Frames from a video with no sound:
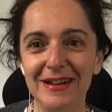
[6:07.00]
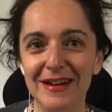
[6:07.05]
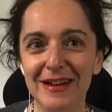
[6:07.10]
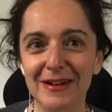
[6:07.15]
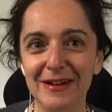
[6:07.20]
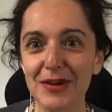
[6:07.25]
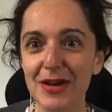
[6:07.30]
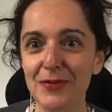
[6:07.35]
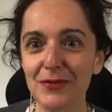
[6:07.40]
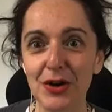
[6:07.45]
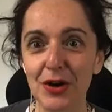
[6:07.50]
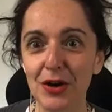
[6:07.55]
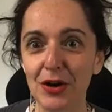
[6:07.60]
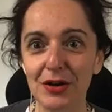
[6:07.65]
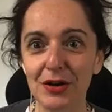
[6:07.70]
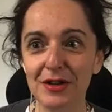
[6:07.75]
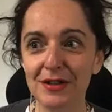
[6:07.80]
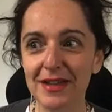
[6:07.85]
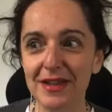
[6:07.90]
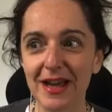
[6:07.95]
I've never
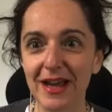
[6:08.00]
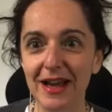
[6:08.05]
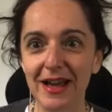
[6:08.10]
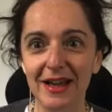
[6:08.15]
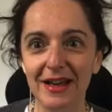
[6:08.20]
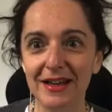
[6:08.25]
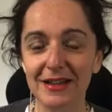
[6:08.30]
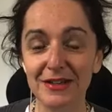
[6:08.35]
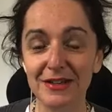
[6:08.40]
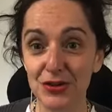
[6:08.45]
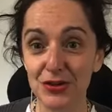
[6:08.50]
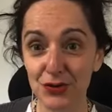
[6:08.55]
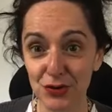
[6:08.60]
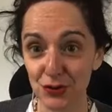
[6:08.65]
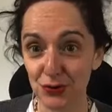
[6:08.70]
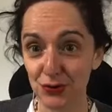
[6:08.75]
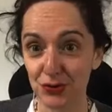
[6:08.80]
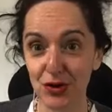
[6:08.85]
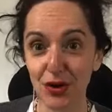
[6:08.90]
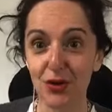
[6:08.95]
heard of that until
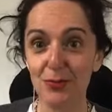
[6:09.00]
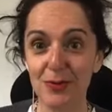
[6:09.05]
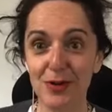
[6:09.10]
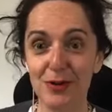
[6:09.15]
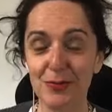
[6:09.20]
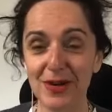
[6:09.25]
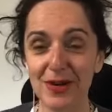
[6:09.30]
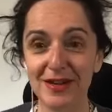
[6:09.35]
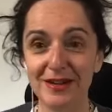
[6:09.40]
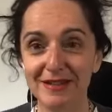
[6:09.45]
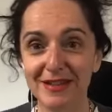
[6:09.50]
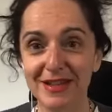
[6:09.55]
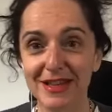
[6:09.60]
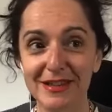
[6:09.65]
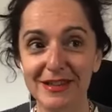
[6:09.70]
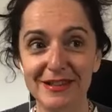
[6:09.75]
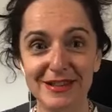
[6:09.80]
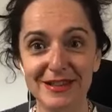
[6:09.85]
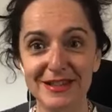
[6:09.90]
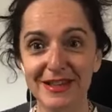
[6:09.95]
you told me about it
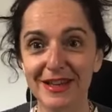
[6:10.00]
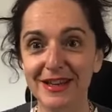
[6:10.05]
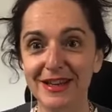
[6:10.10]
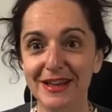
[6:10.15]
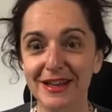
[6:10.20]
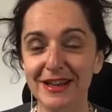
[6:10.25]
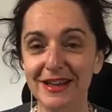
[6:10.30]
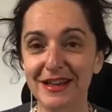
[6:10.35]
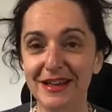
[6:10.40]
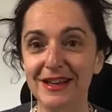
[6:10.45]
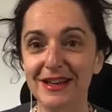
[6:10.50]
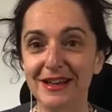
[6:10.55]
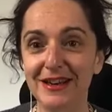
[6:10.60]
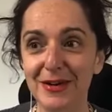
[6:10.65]
the other day.